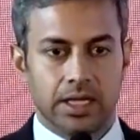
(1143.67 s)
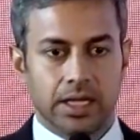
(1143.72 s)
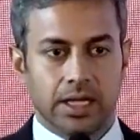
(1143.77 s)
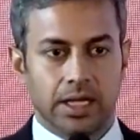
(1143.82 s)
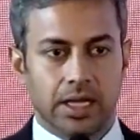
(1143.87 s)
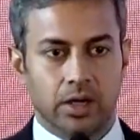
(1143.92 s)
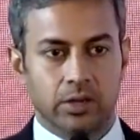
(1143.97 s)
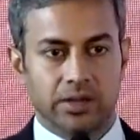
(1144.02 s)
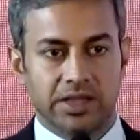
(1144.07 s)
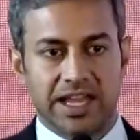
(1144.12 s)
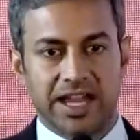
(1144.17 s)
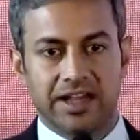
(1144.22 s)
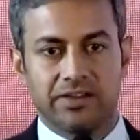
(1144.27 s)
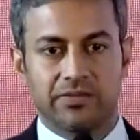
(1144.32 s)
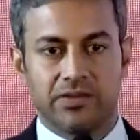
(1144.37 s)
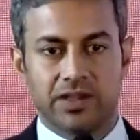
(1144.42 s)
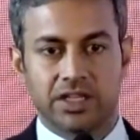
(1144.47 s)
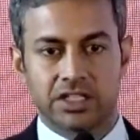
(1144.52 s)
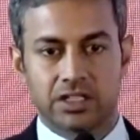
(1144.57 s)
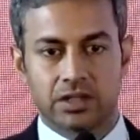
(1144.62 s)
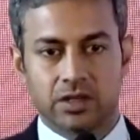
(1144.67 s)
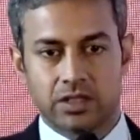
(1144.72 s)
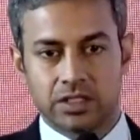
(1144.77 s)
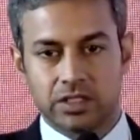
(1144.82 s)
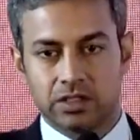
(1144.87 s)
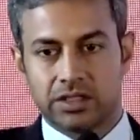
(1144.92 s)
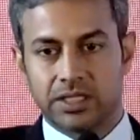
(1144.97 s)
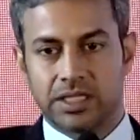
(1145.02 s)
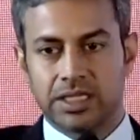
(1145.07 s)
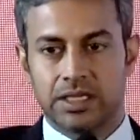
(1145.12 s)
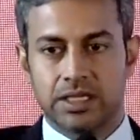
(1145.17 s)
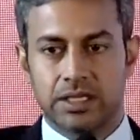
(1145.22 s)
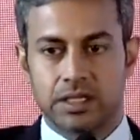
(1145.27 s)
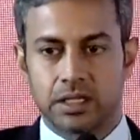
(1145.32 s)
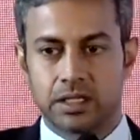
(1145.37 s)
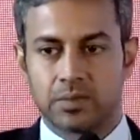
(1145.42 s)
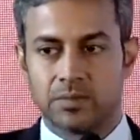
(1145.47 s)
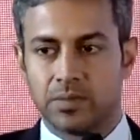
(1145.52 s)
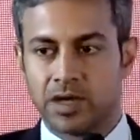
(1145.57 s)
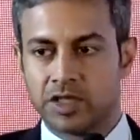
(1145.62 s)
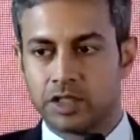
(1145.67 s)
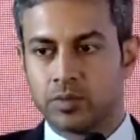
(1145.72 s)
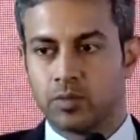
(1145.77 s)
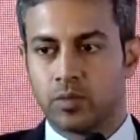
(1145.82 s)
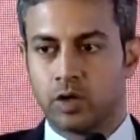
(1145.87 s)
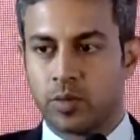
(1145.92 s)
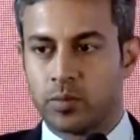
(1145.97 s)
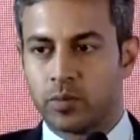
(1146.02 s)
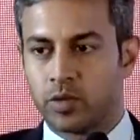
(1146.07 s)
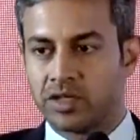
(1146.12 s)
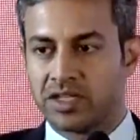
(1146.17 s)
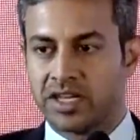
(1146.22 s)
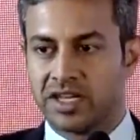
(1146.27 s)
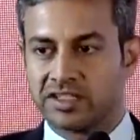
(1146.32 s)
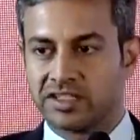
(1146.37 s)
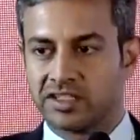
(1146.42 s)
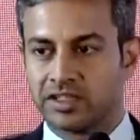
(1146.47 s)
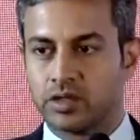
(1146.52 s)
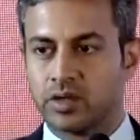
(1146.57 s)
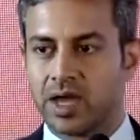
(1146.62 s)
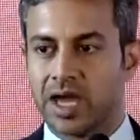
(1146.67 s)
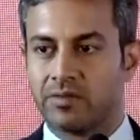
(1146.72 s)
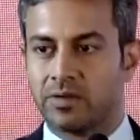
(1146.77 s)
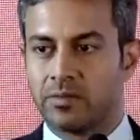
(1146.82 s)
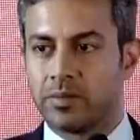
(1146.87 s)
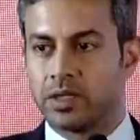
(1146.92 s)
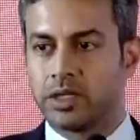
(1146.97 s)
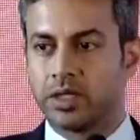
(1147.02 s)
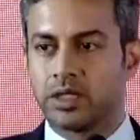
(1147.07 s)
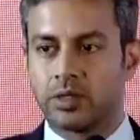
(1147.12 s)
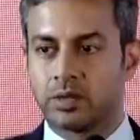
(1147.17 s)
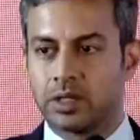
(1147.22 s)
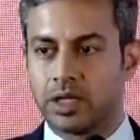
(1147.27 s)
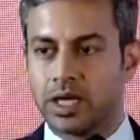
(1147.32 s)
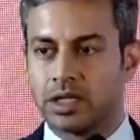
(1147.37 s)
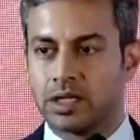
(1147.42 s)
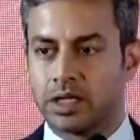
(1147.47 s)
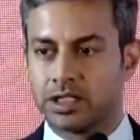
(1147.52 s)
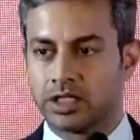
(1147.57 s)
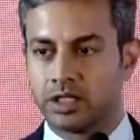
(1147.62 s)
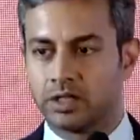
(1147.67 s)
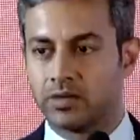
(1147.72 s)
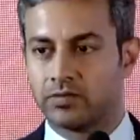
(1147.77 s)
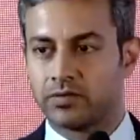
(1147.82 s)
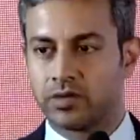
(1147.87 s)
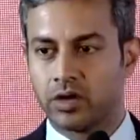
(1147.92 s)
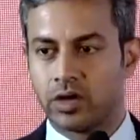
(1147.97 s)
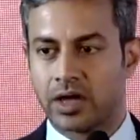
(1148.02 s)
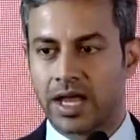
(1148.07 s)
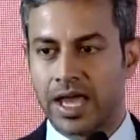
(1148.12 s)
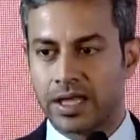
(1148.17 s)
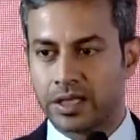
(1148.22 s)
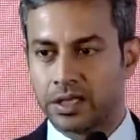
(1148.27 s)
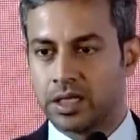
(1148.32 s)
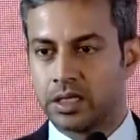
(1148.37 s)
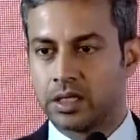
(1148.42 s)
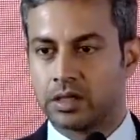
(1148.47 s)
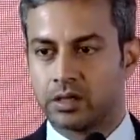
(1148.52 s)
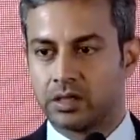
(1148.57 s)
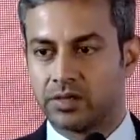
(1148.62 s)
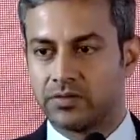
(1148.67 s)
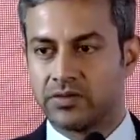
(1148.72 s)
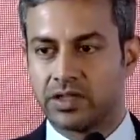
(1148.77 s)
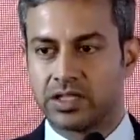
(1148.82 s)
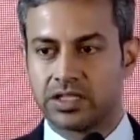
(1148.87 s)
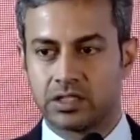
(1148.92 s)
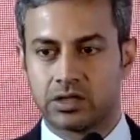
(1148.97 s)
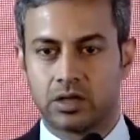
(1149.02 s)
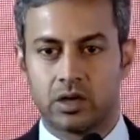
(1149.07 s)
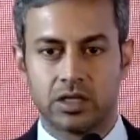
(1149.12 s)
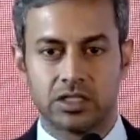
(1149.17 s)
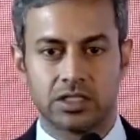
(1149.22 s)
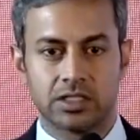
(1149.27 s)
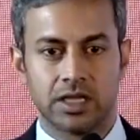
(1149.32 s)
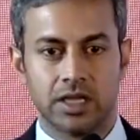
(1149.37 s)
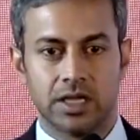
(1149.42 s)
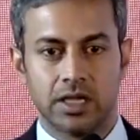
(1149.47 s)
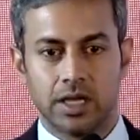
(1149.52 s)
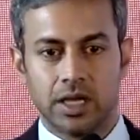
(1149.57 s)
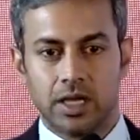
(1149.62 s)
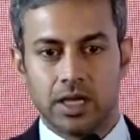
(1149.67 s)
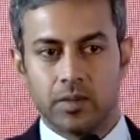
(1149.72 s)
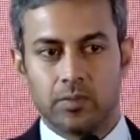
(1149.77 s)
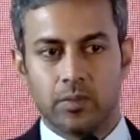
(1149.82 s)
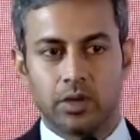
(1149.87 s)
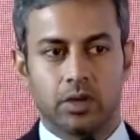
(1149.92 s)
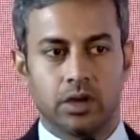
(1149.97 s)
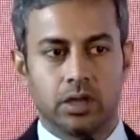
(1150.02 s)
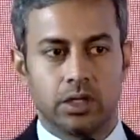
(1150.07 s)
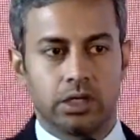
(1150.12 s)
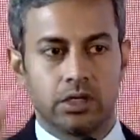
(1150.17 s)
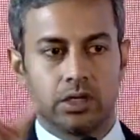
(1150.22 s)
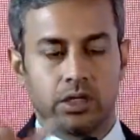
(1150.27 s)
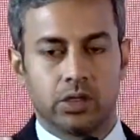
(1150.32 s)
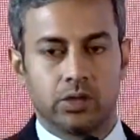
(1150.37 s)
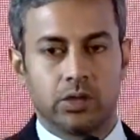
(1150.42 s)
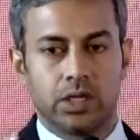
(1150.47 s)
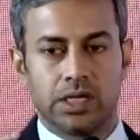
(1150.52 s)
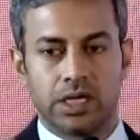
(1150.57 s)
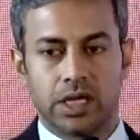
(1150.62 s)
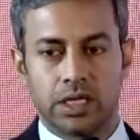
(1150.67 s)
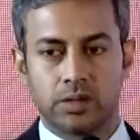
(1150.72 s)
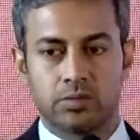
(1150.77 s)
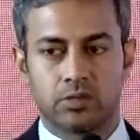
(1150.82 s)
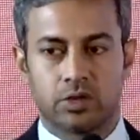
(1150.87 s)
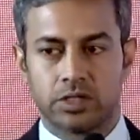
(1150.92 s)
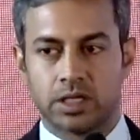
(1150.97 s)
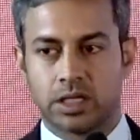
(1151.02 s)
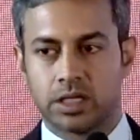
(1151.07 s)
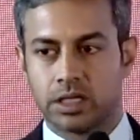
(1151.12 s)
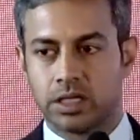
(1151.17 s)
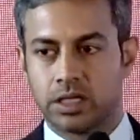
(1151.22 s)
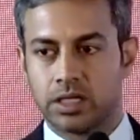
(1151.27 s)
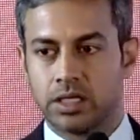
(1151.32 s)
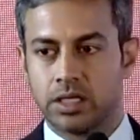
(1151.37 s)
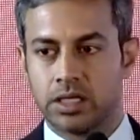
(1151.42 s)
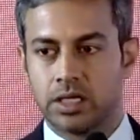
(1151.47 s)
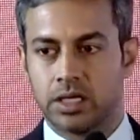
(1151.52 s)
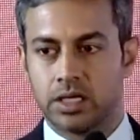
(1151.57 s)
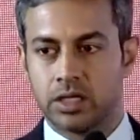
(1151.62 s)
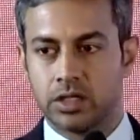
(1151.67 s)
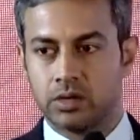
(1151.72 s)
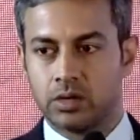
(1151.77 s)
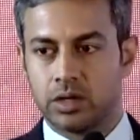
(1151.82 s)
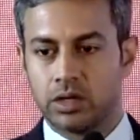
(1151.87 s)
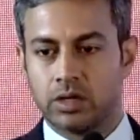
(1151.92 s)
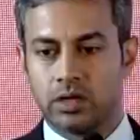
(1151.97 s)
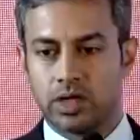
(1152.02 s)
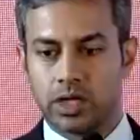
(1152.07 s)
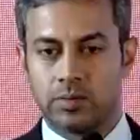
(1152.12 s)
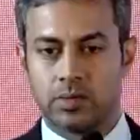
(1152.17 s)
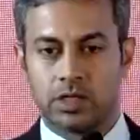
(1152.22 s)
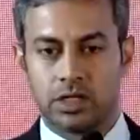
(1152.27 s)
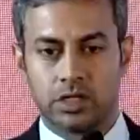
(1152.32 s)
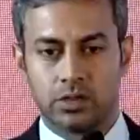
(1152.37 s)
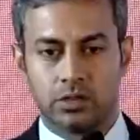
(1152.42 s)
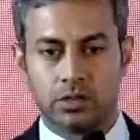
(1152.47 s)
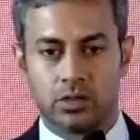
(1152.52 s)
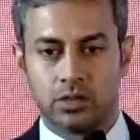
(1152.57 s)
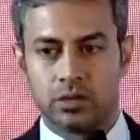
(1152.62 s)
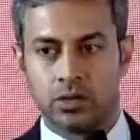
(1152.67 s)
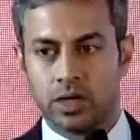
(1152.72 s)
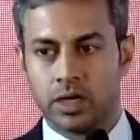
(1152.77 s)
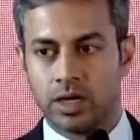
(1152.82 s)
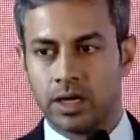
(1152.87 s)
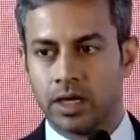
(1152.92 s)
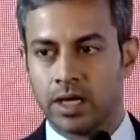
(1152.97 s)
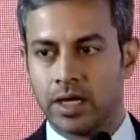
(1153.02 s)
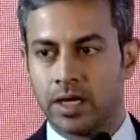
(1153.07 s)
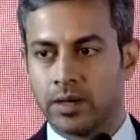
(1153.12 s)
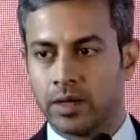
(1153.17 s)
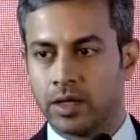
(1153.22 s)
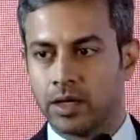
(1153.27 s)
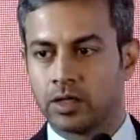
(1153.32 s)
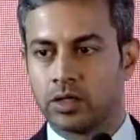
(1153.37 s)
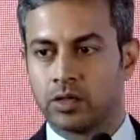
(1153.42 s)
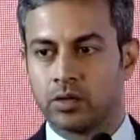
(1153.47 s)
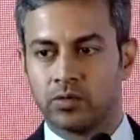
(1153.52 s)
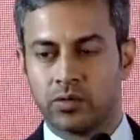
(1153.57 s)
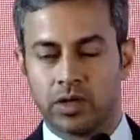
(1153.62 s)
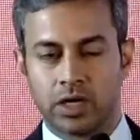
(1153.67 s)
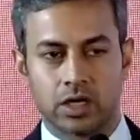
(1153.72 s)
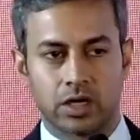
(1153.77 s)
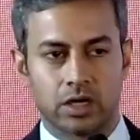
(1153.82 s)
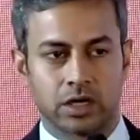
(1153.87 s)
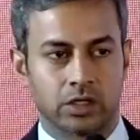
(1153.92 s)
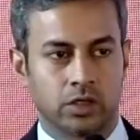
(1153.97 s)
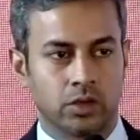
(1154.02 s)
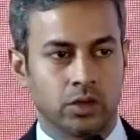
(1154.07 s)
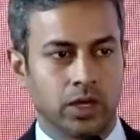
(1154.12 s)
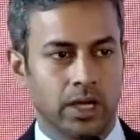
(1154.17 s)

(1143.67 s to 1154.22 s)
Now, that fixed cost needs much more projects to have a better utilization of your assets or the fixed cost. Because you are doing less projects in a year, you are not able to work.